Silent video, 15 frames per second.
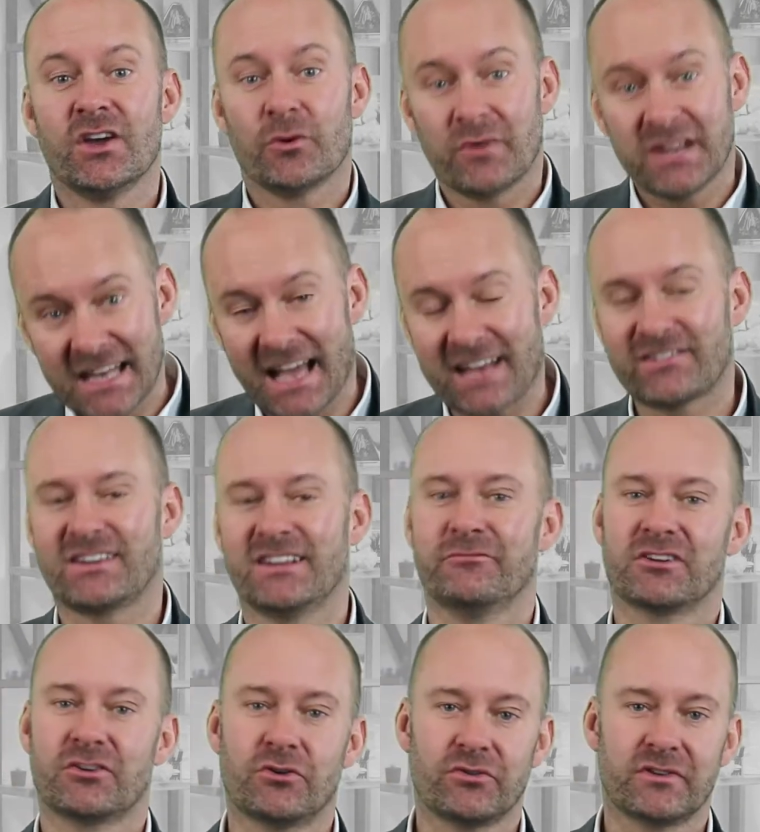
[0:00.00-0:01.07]
we'd actually
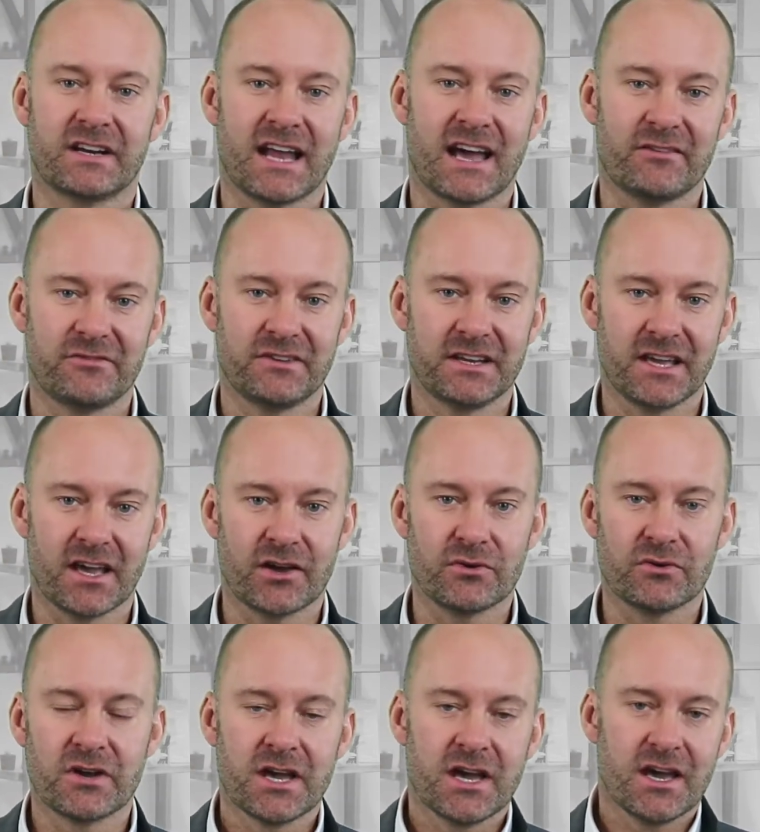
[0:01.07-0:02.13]
recorded our video.